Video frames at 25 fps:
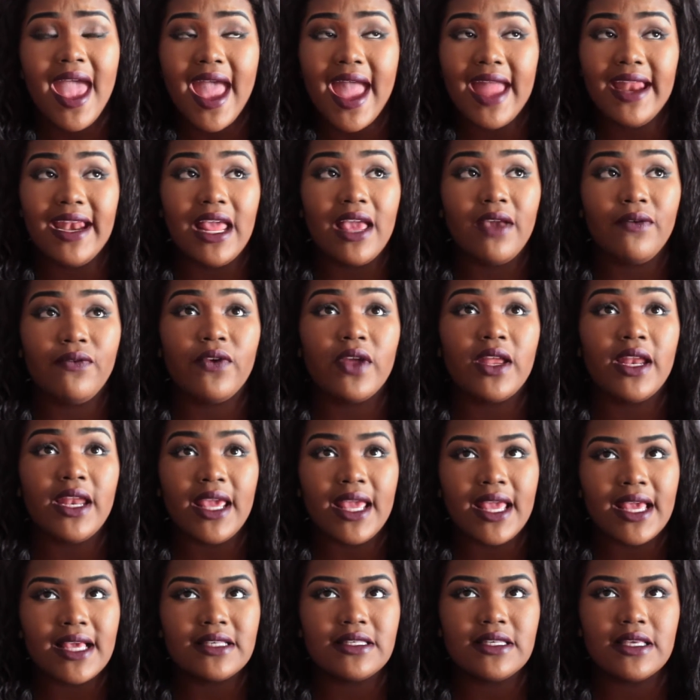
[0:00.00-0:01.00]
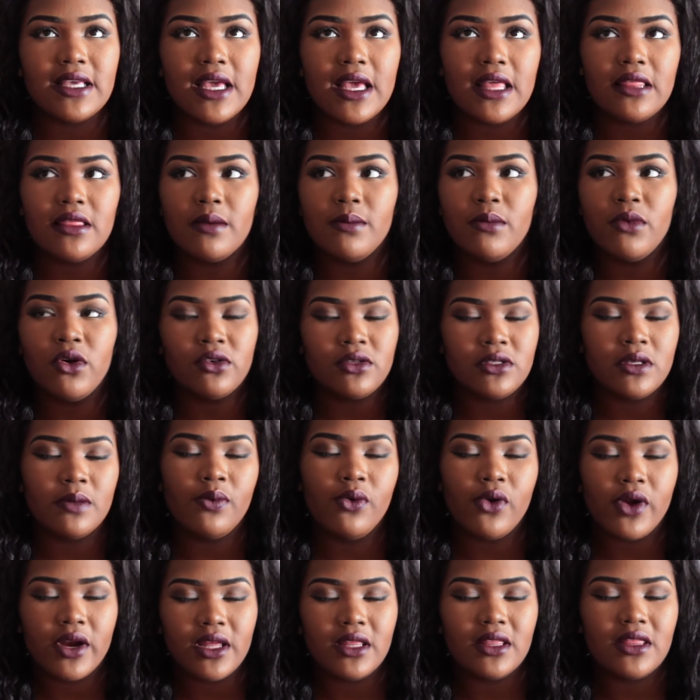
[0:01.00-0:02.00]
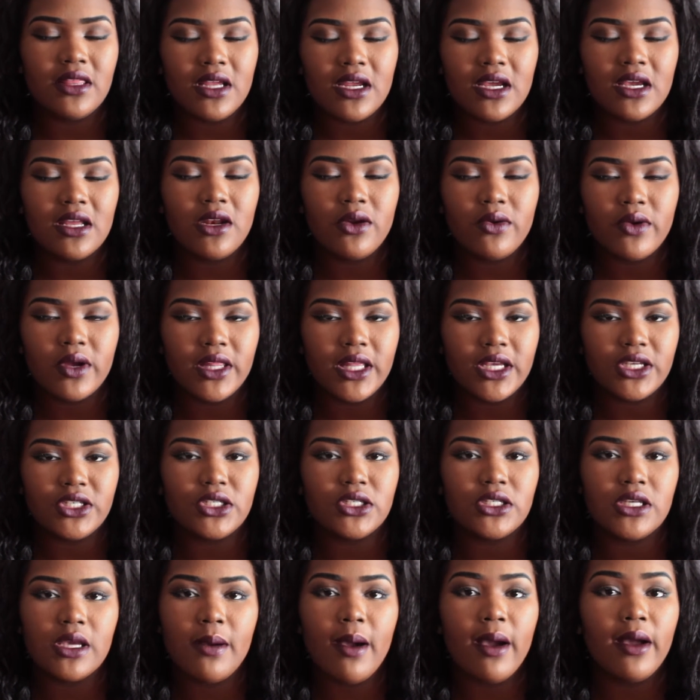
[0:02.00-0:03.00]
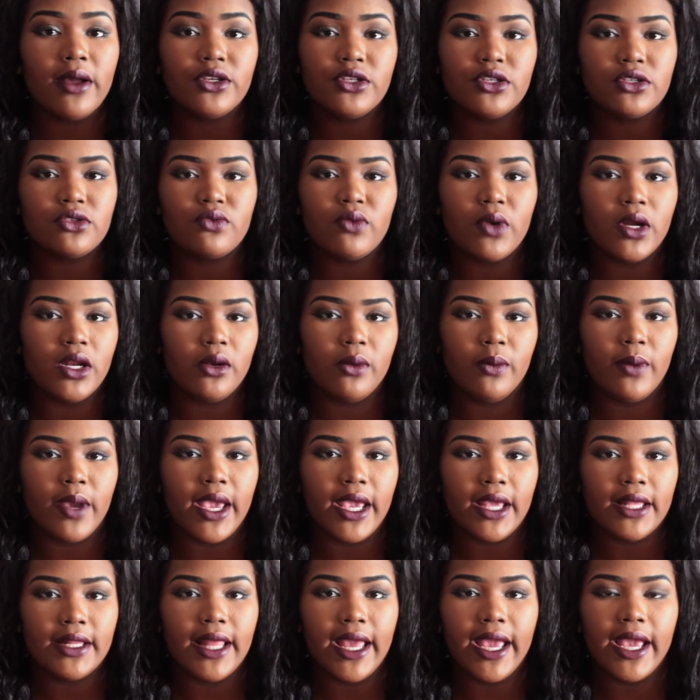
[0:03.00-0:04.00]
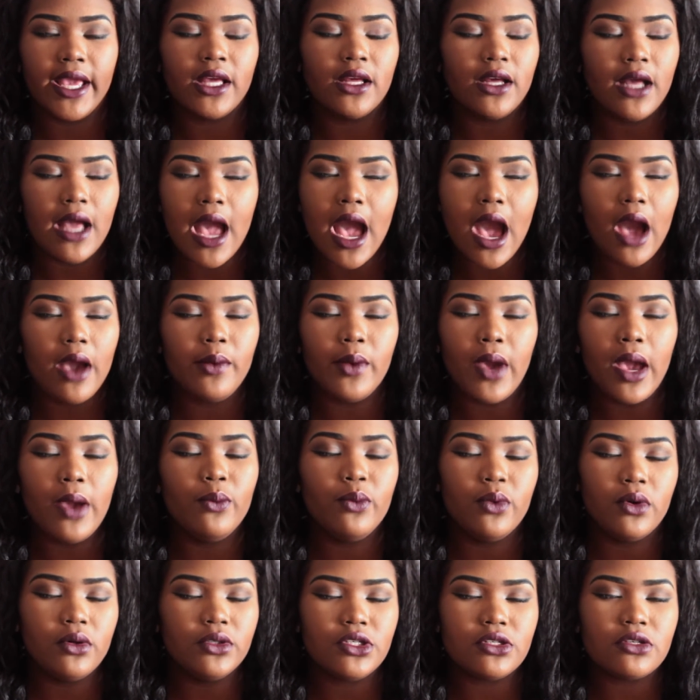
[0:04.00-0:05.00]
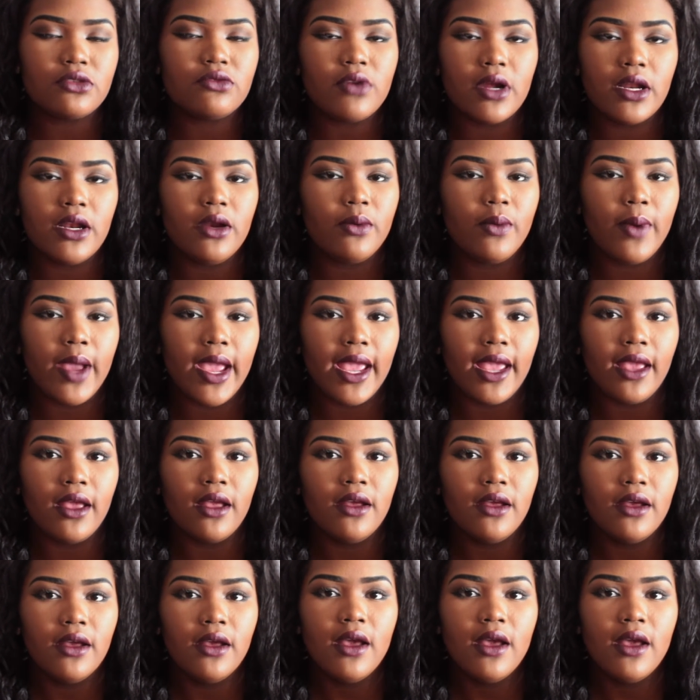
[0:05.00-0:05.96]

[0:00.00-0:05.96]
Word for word: And if it is the most important thing in a relationship, I'll just run away. Like, I, I will just run away.